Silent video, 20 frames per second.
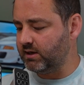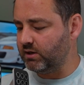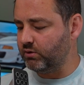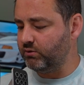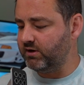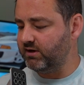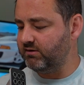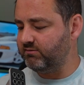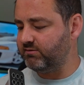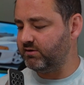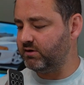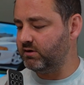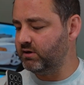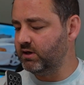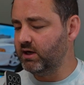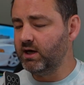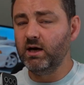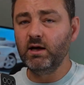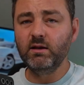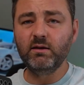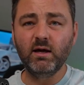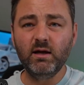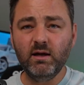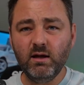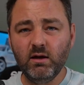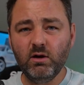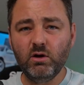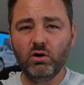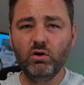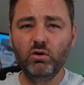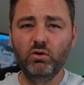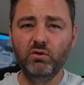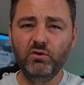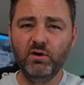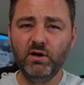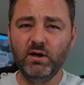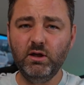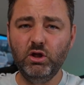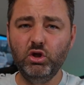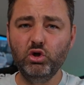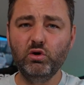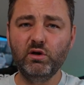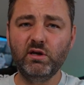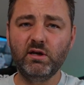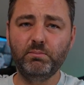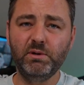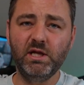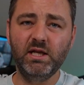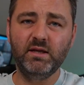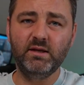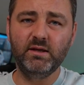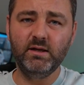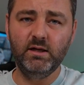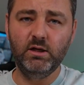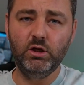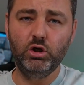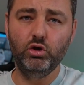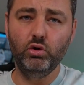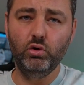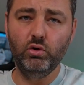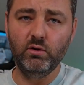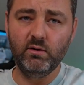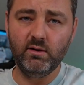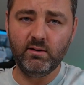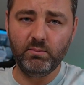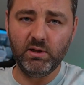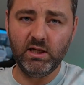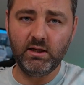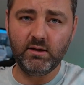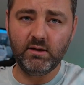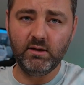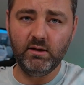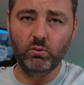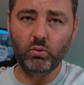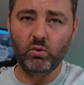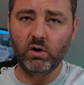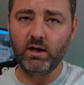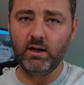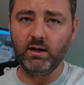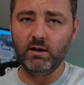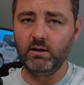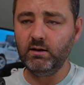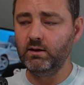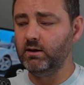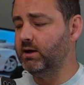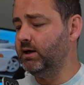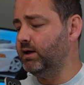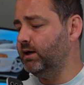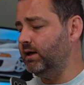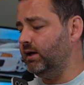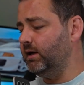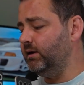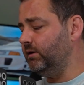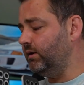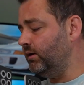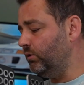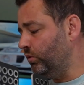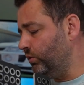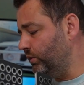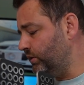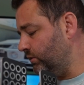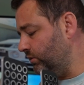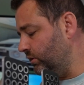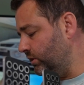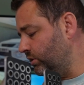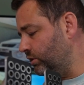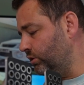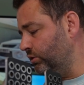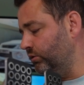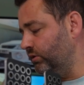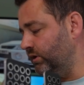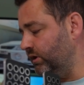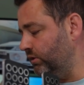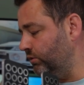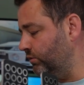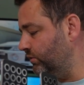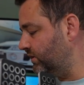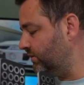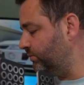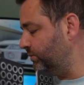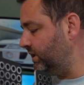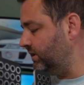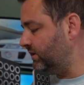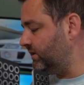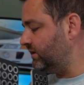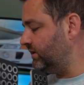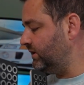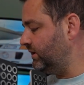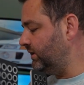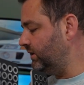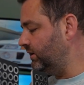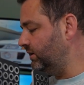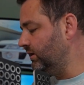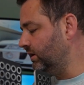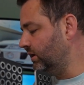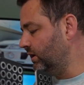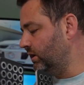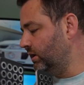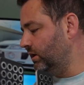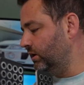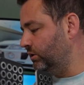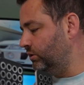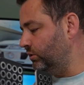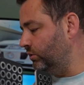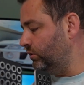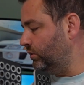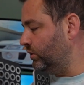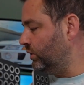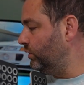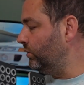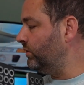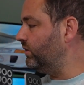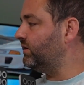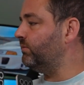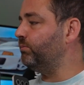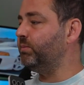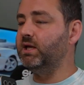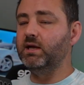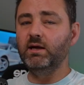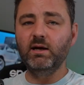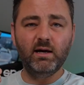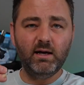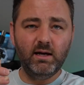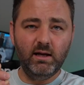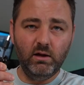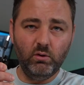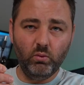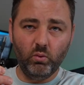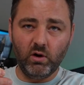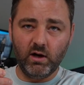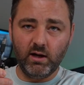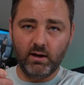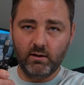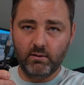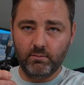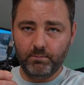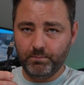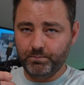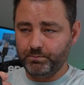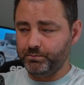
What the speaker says: however, they include a USB-C to USB-C wire, and they also include a USB-C to USB-A wire.